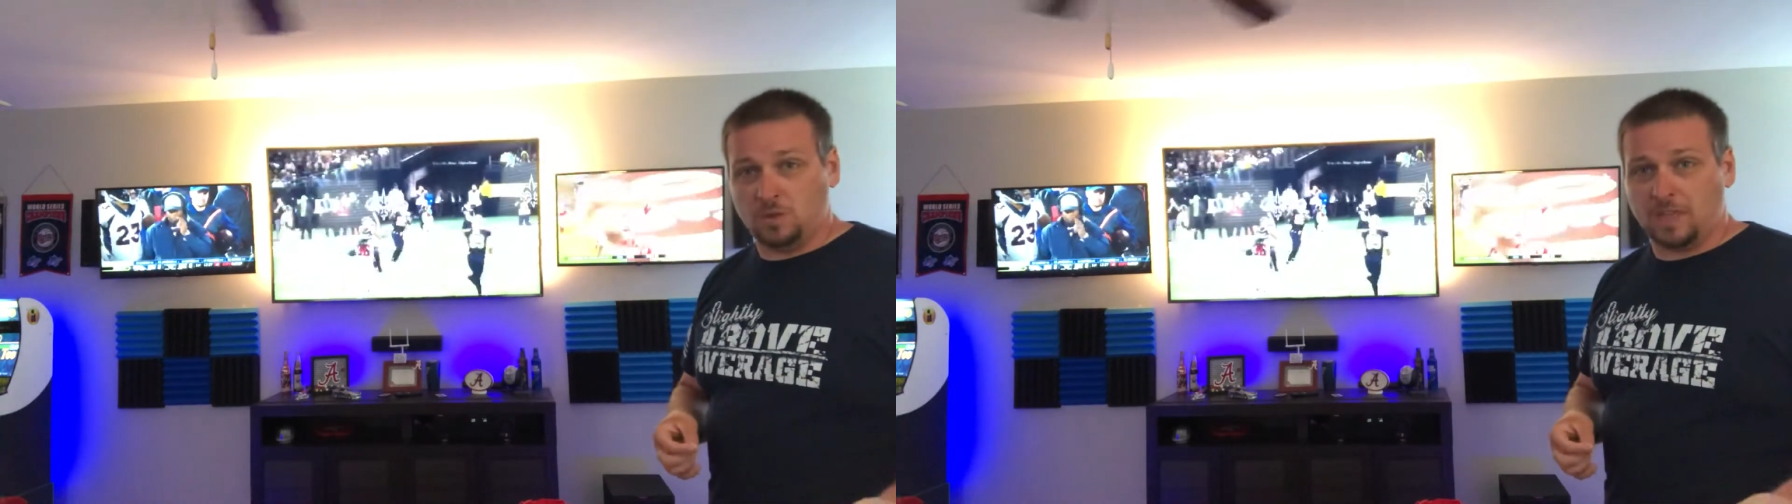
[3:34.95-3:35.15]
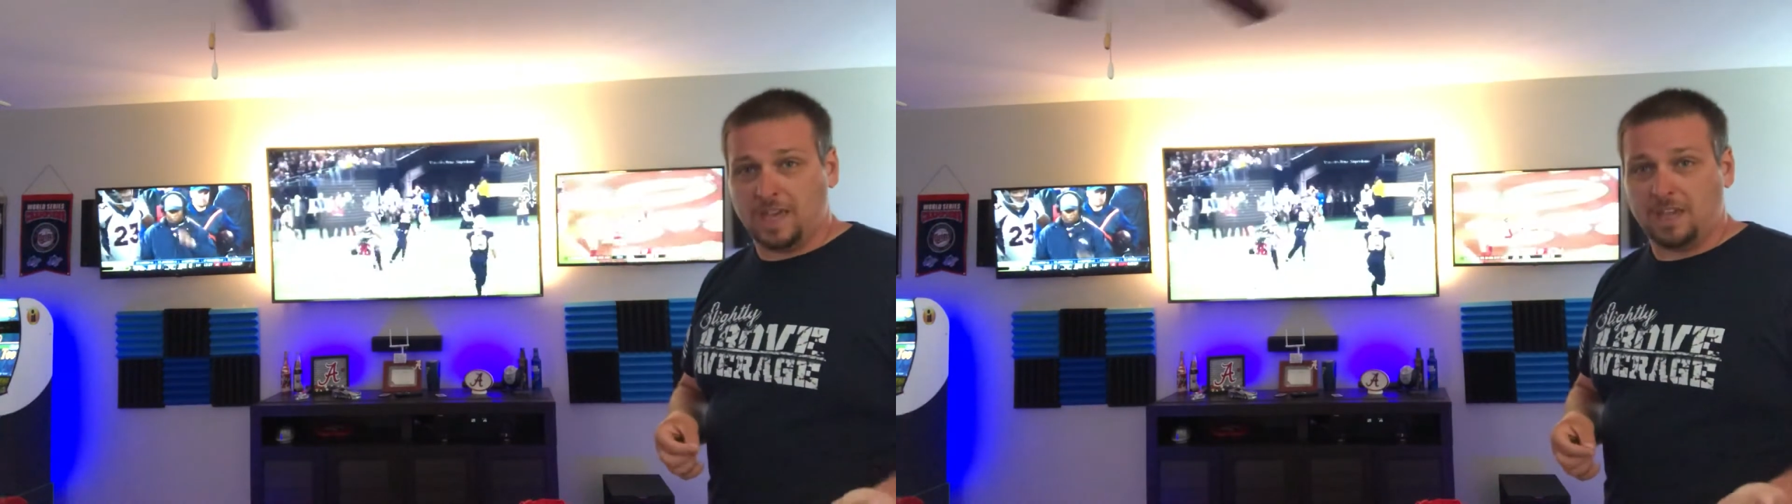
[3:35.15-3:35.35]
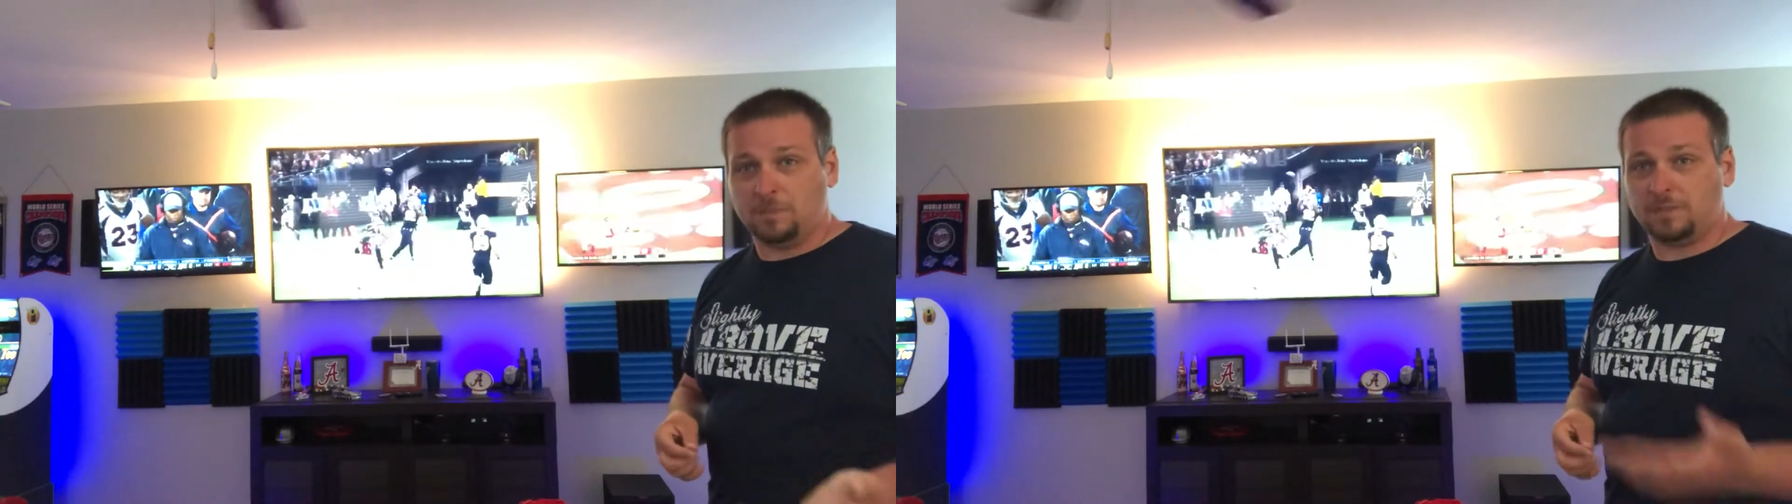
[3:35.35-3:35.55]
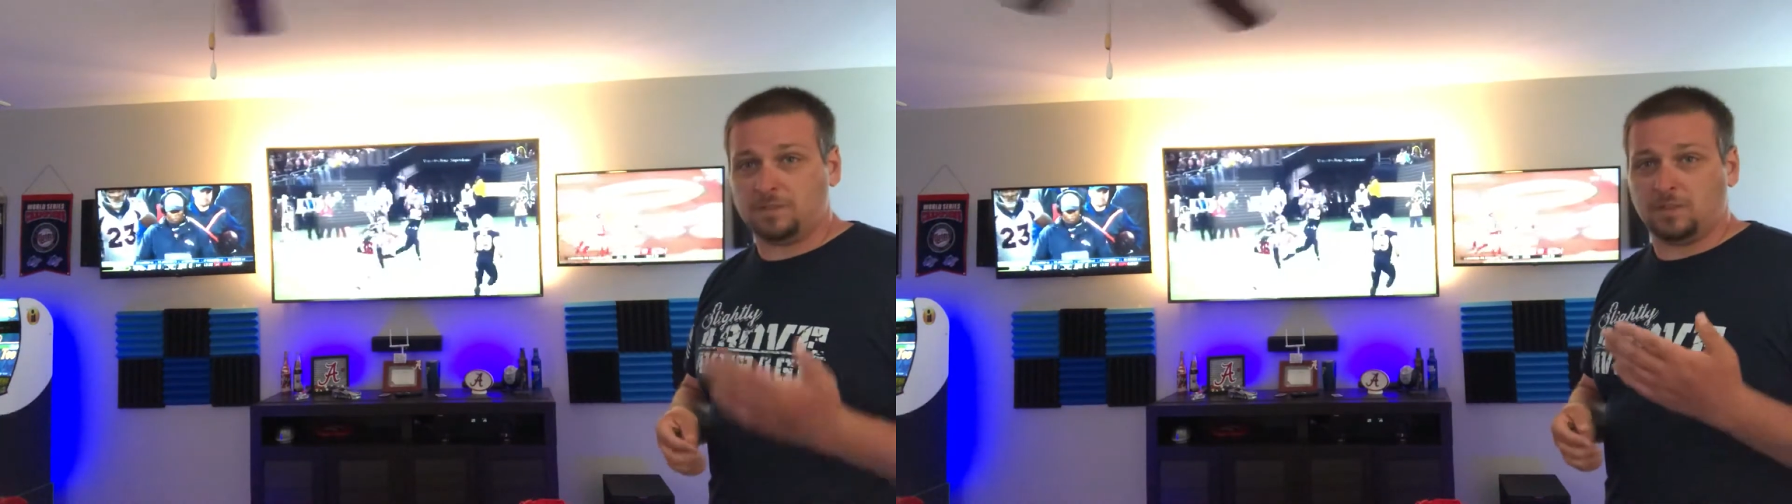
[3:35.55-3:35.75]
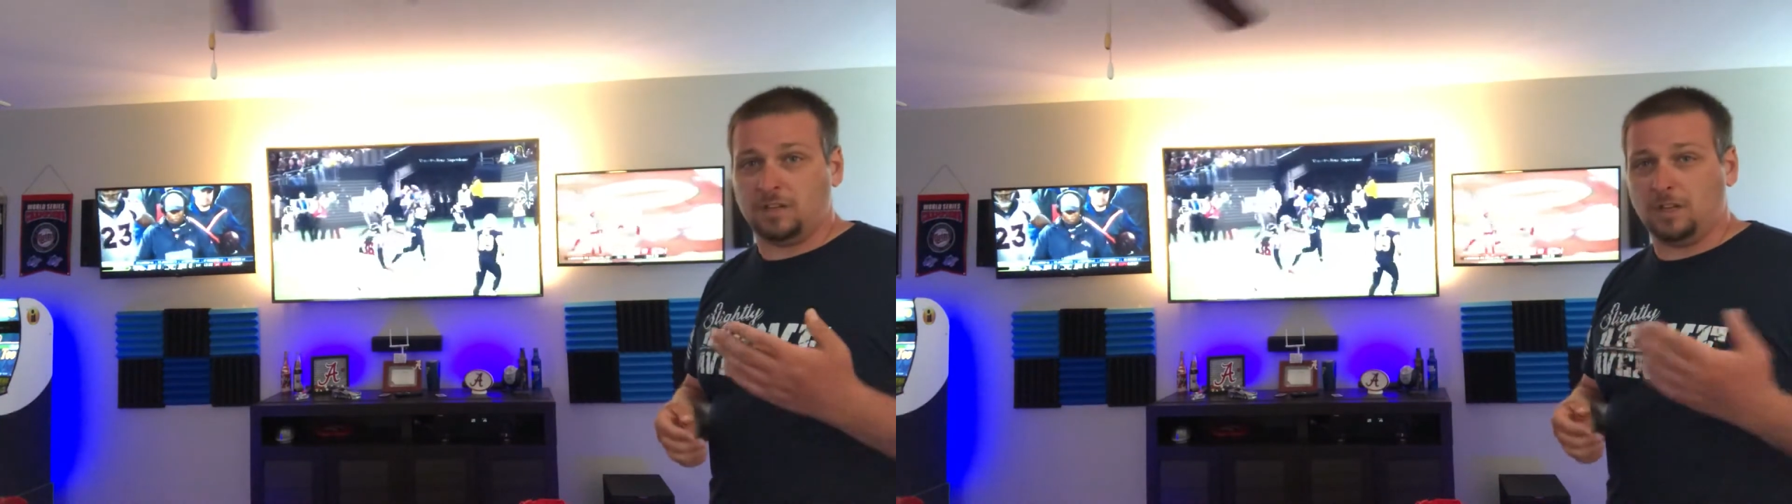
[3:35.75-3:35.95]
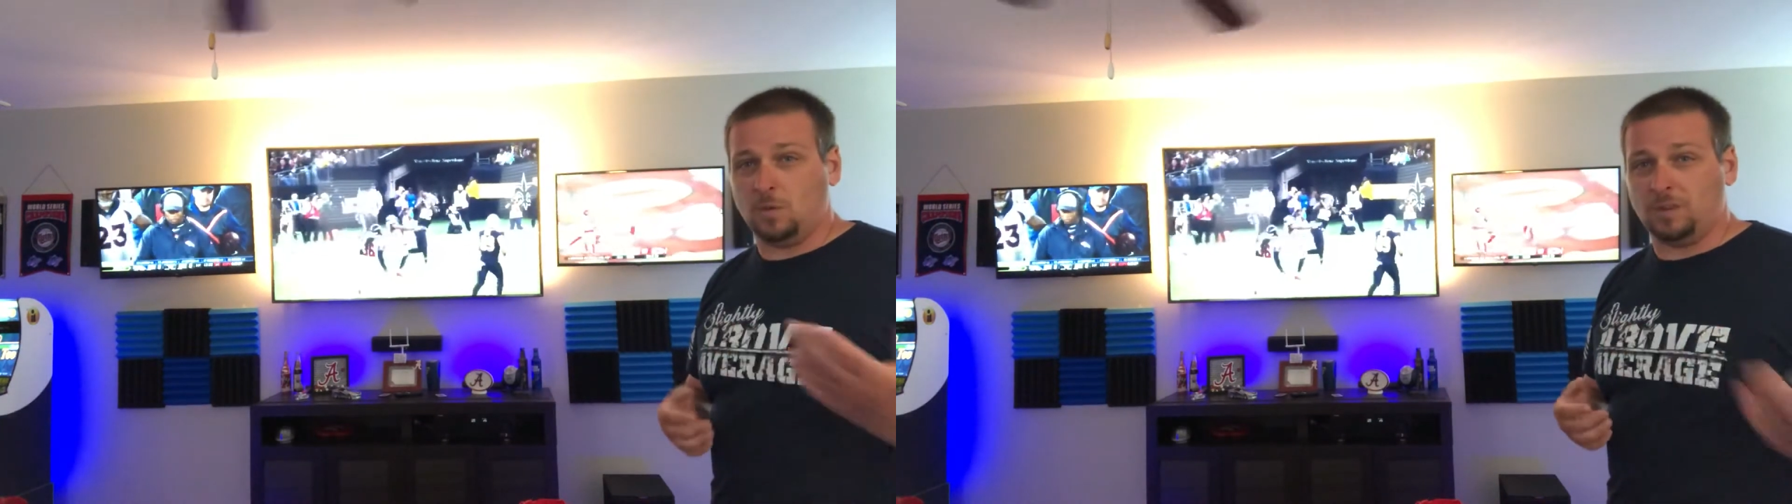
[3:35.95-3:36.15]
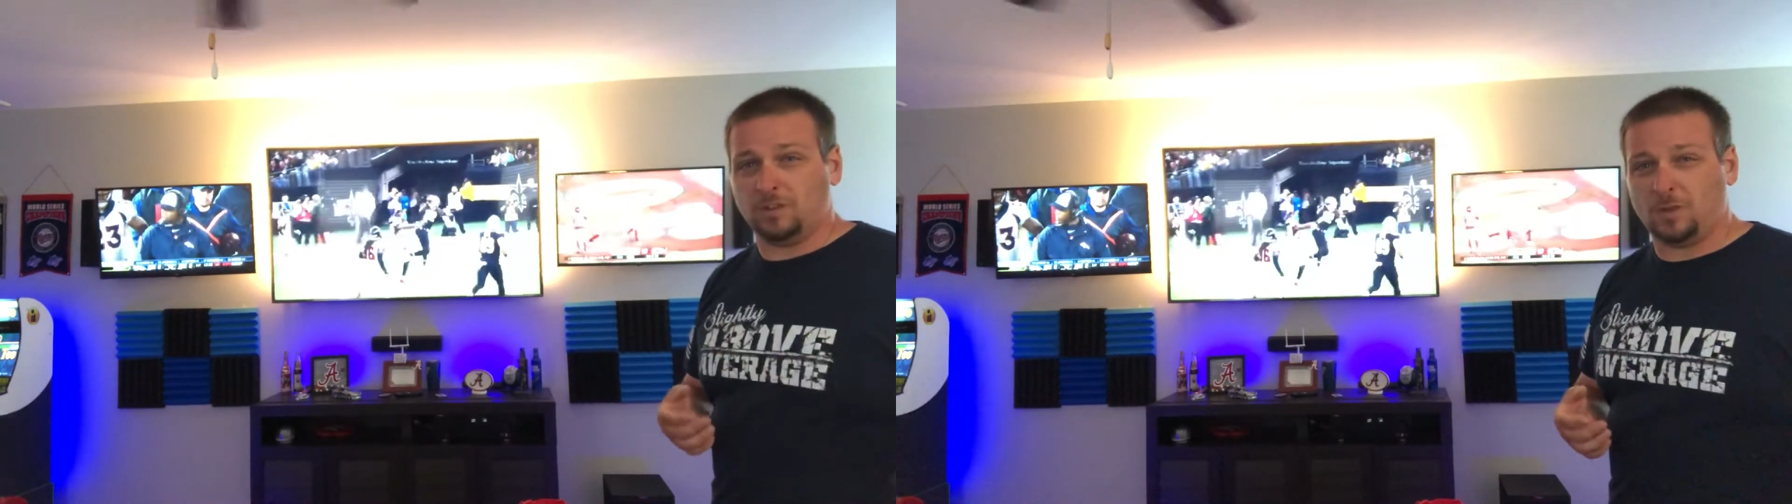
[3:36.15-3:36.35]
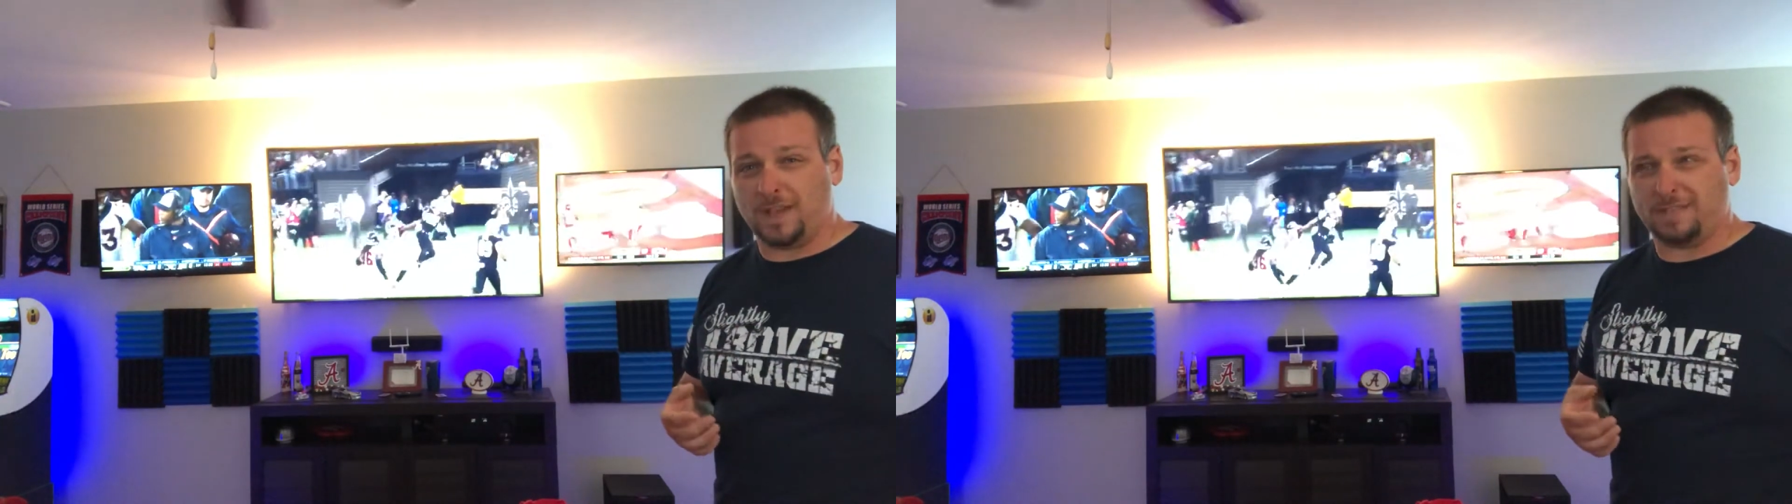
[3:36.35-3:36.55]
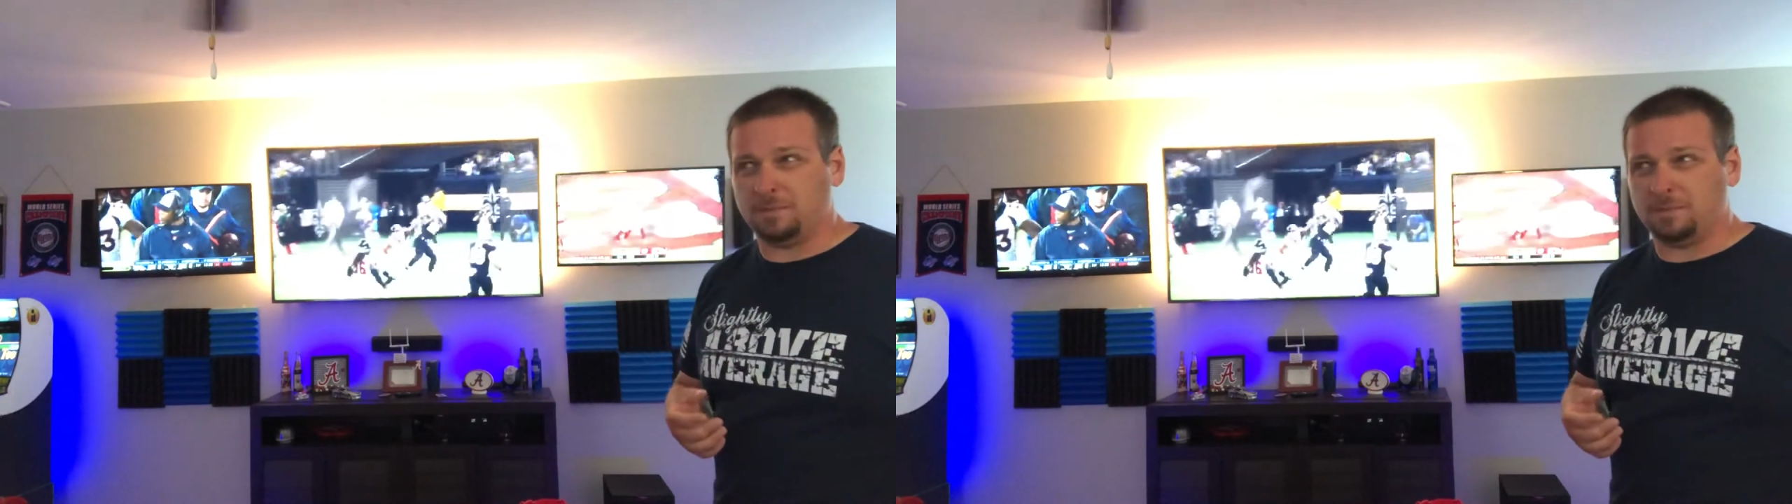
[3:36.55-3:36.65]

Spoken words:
games, you know, when there's only,